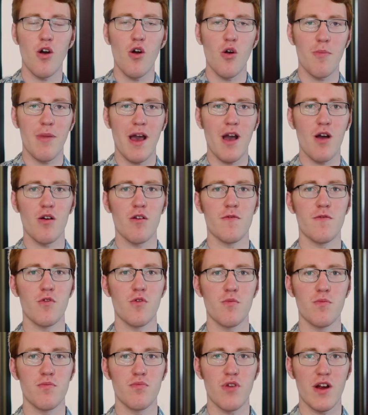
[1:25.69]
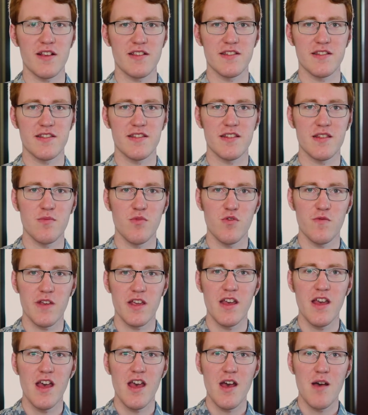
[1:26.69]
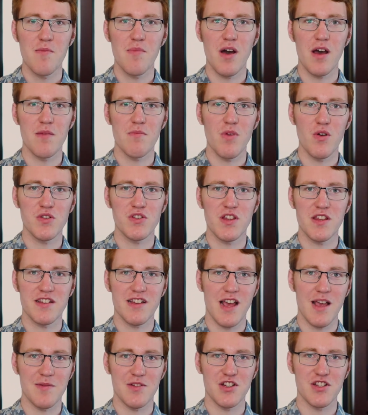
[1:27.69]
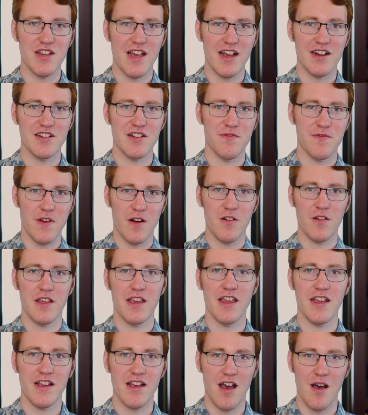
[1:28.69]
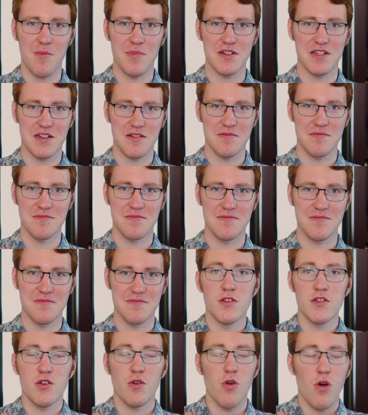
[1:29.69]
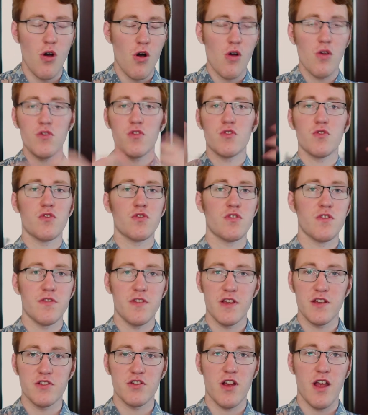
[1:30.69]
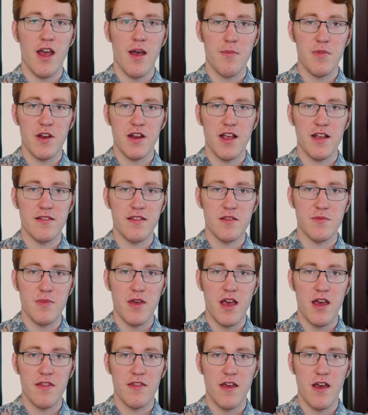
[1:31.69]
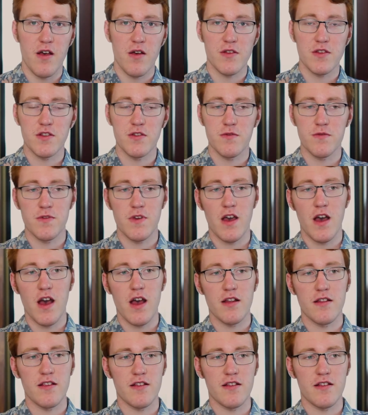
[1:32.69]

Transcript: all-powerful presence in the movie, but most of the time she's actually fairly incompetent. So all sorts of things are happening at this bathhouse. You've got